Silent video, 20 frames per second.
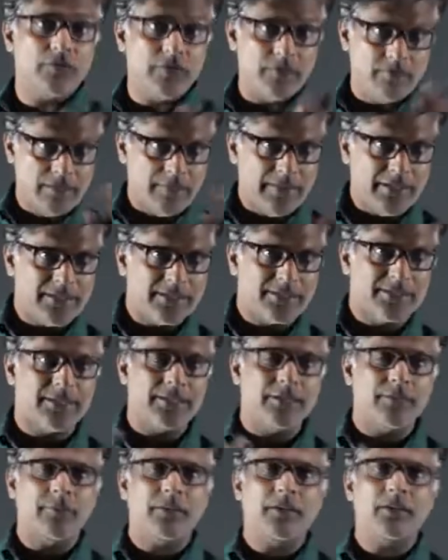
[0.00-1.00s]
we will make a
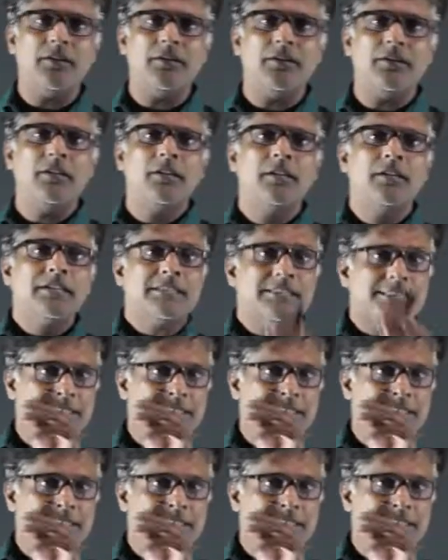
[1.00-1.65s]
statement,